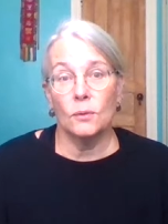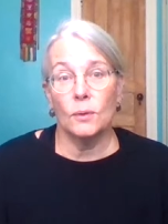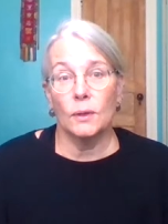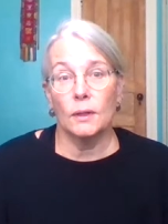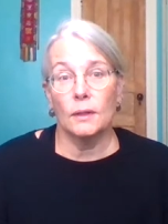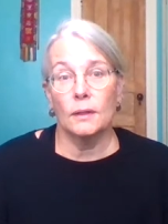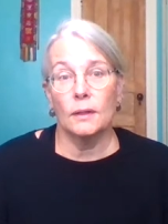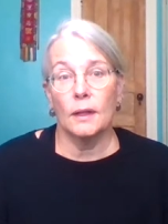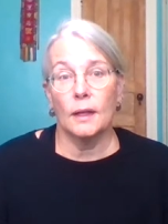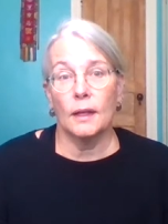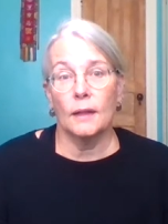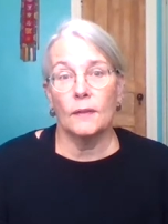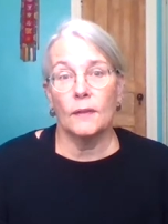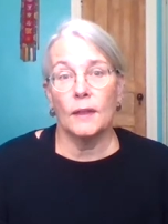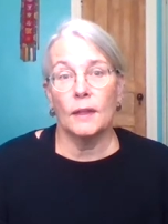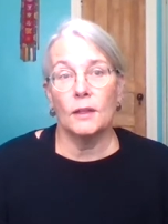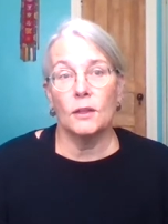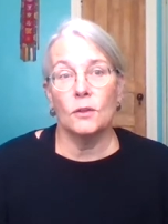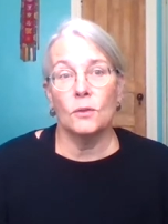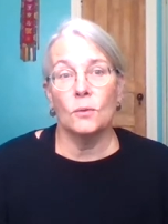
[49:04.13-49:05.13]
it and
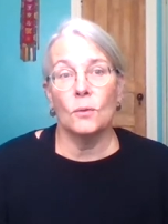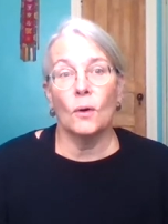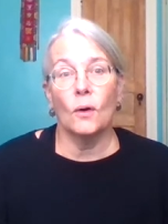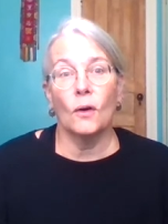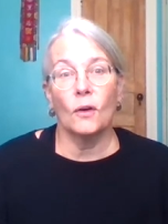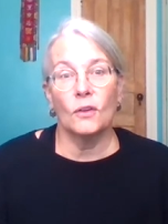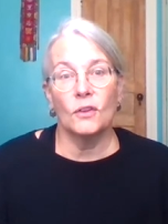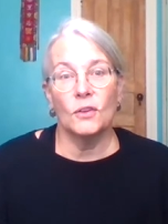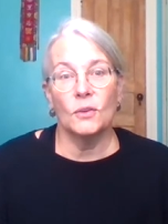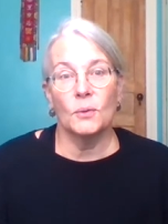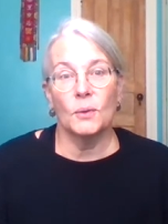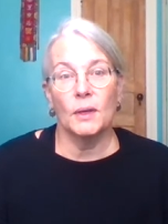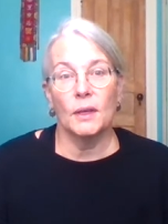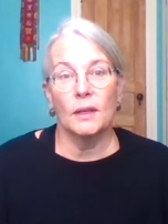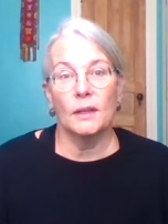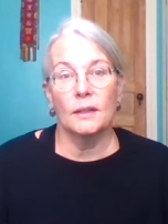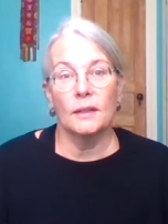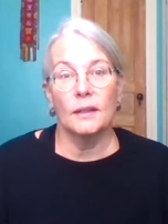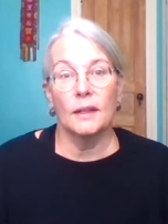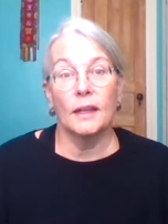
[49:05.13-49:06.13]
that you are doing
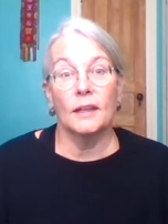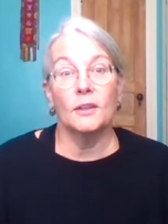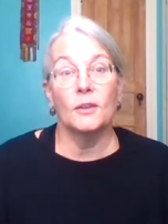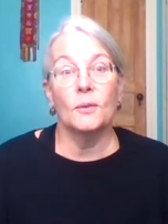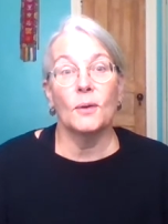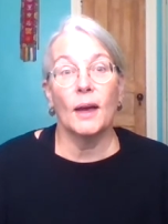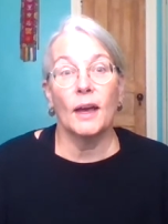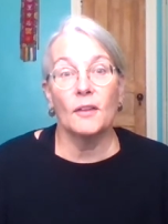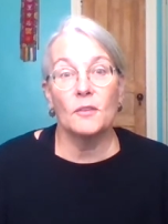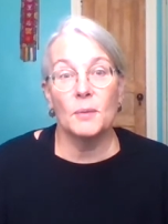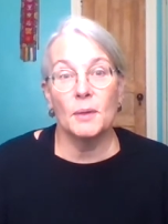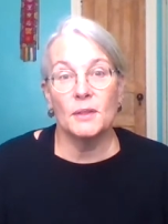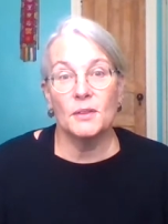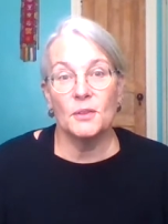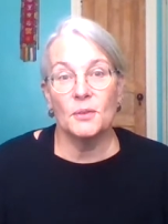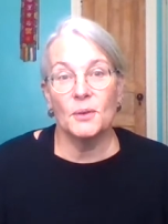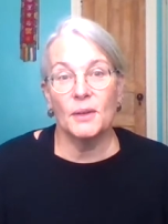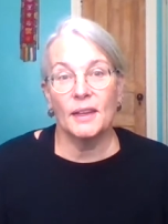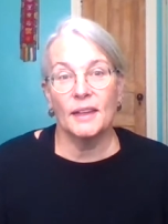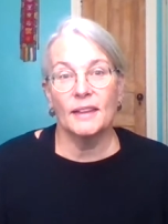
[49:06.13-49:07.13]
it and you have been
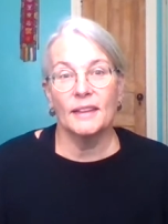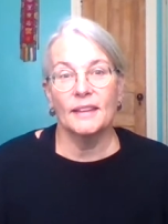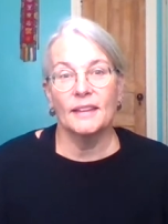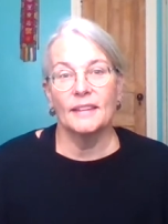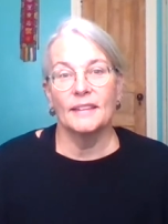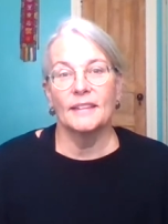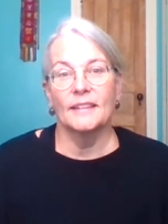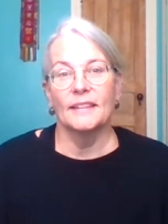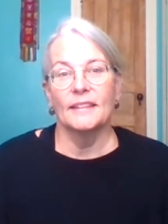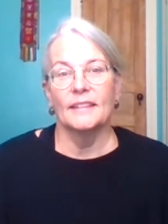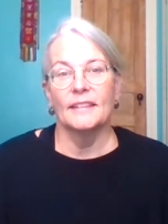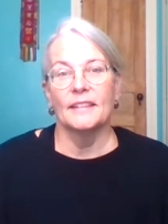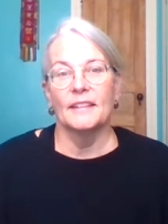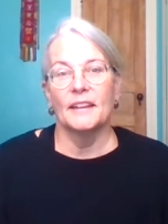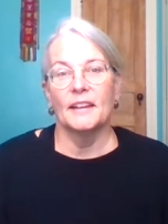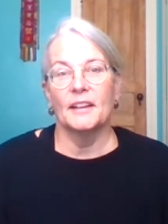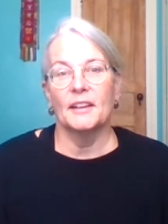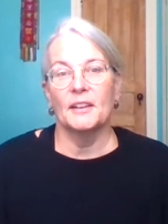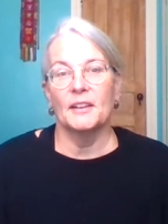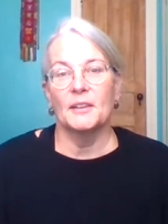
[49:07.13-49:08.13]
doing
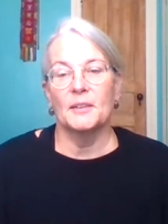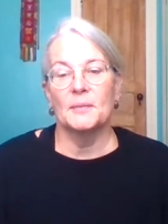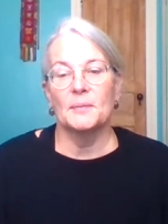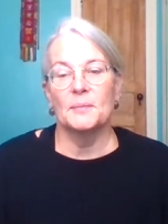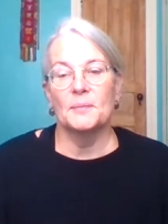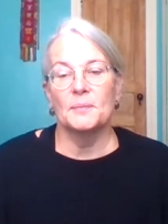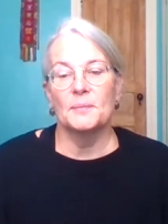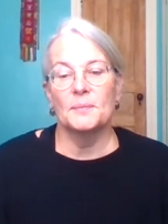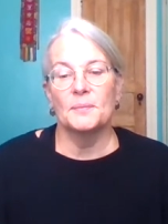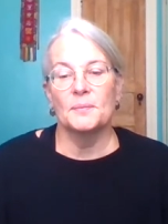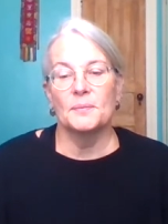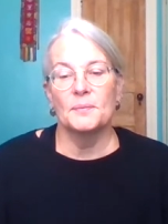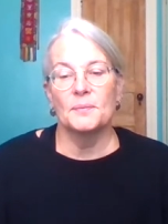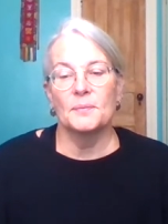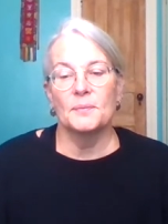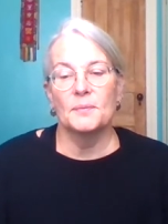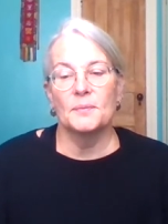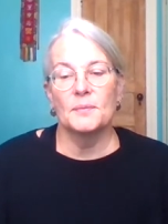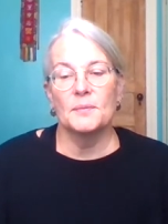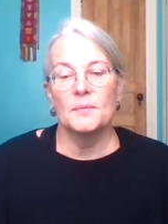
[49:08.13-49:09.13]
it.
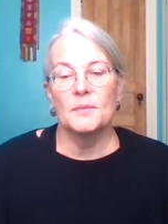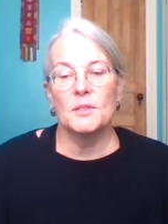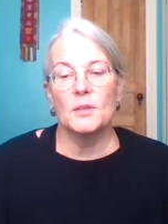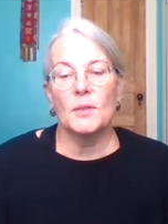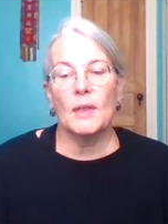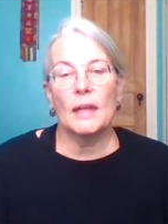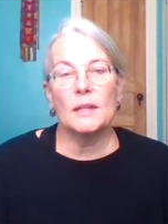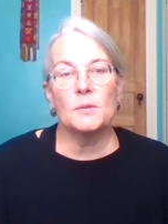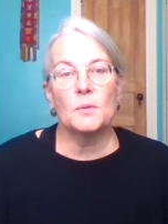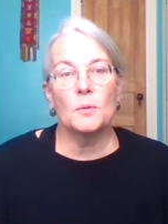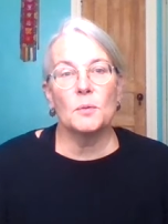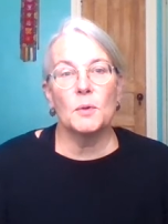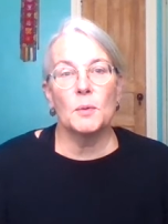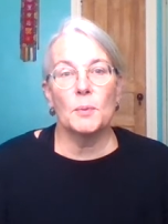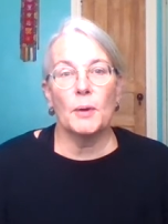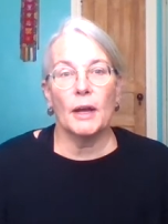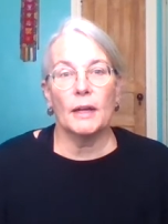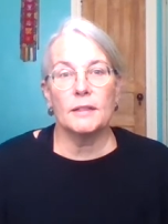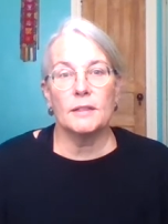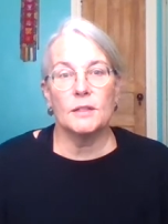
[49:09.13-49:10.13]
So that's what we
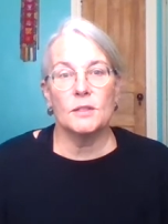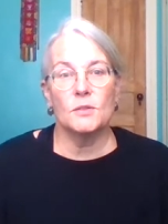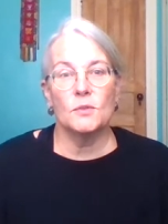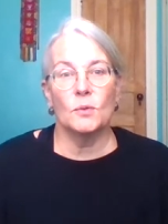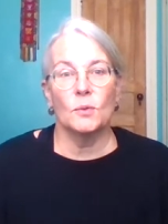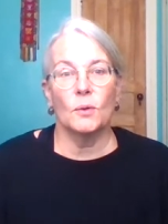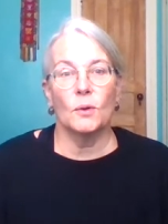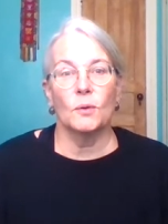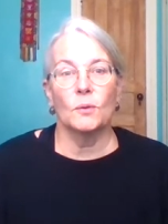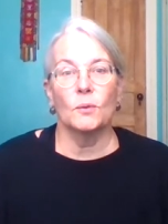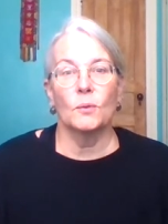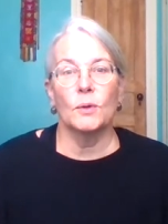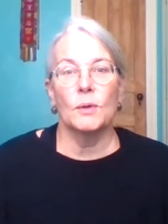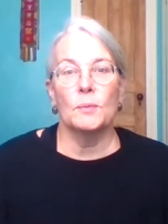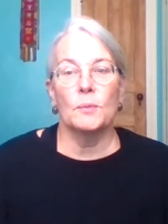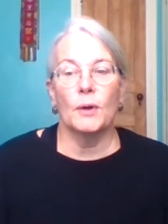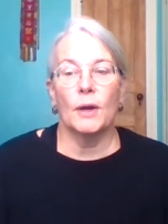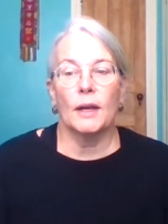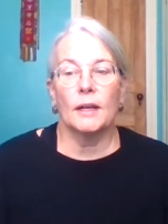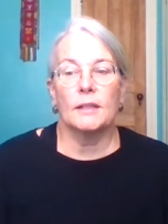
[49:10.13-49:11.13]
practice for. We
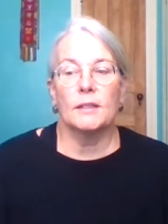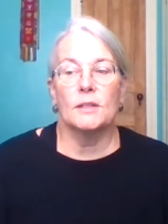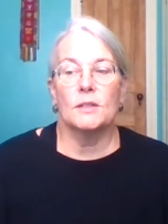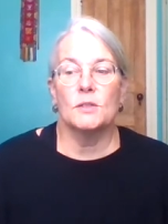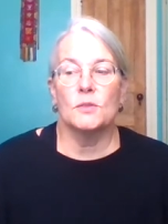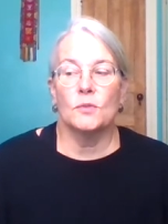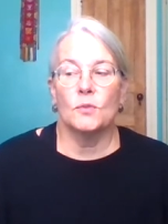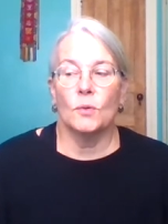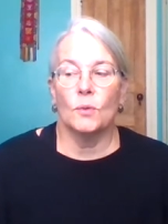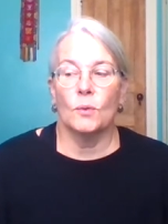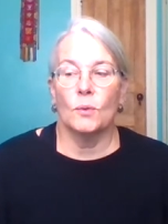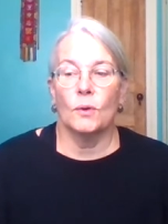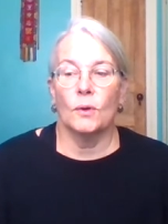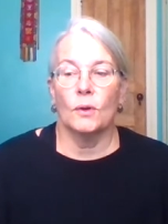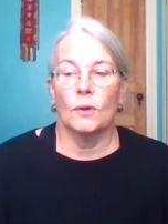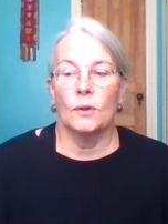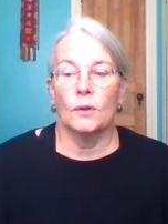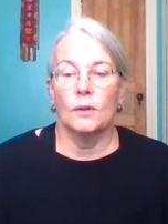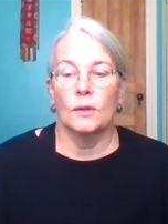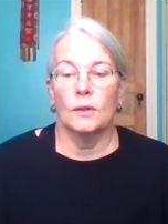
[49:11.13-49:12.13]
practice
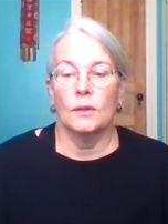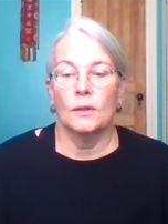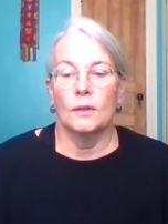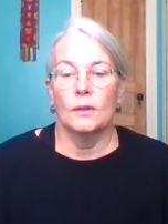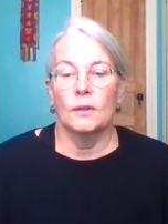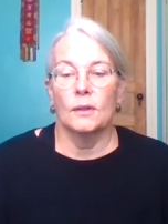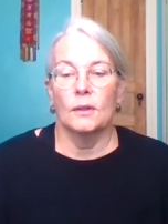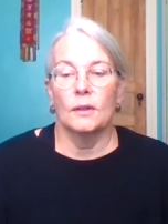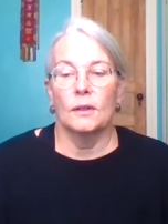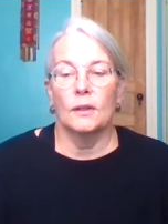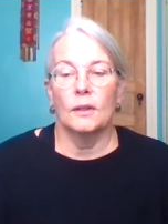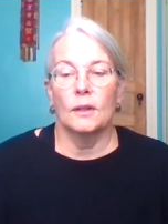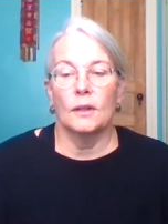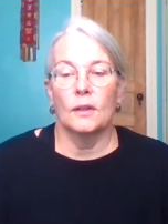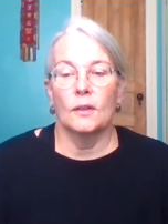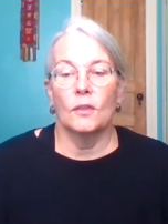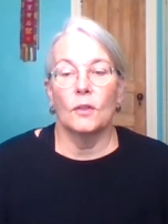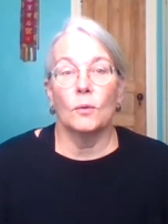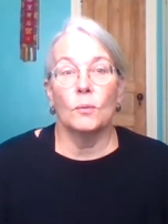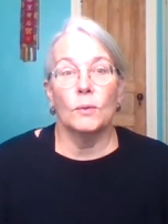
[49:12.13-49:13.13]
for
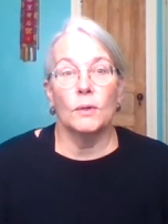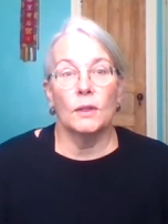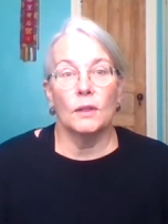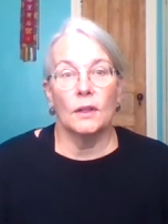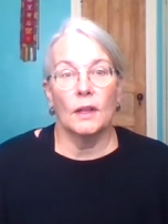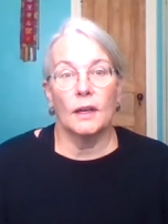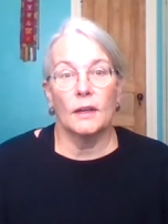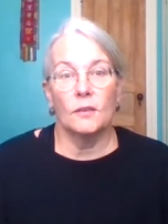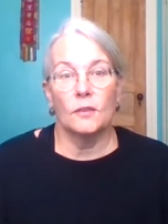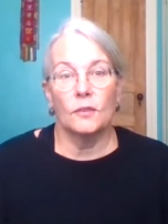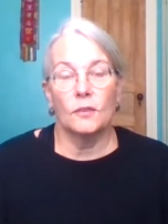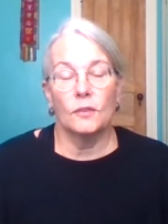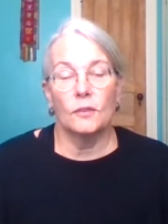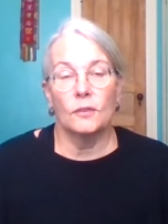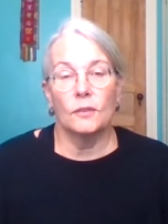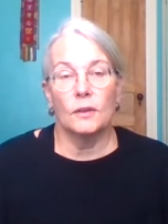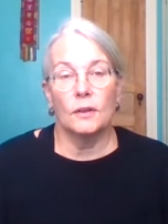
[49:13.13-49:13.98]
the real life.